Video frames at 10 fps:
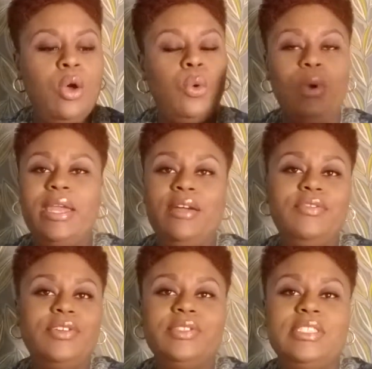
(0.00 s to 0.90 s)

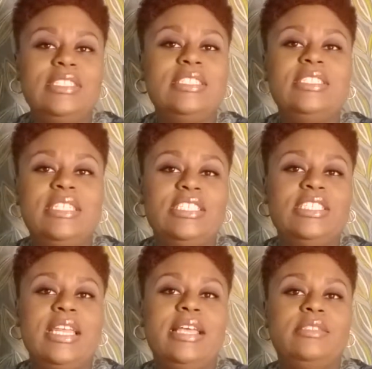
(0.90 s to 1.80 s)
Whatever this
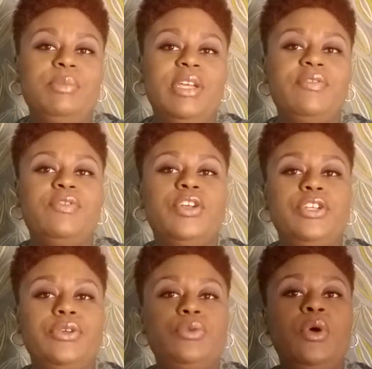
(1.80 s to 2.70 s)
addiction has been for
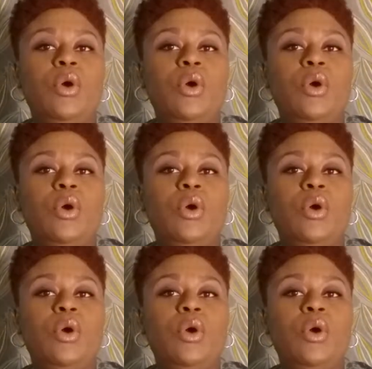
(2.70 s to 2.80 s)
you,